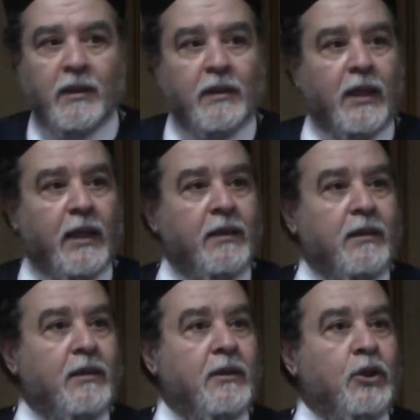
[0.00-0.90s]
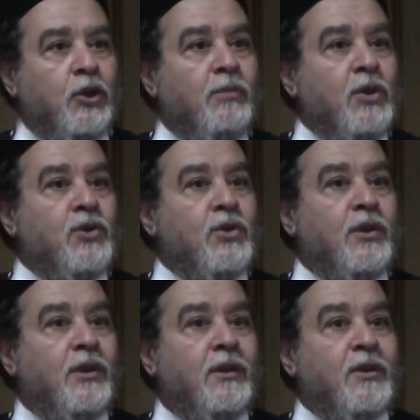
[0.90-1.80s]
then you
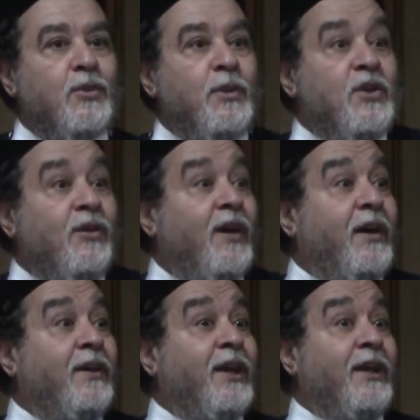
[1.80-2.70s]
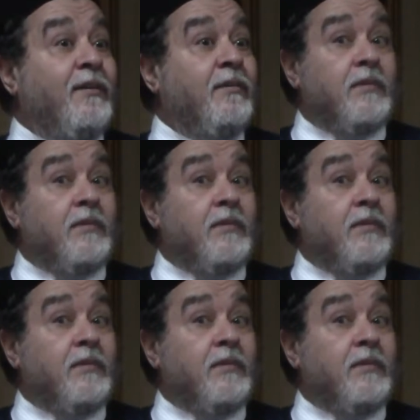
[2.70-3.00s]
must specify a day.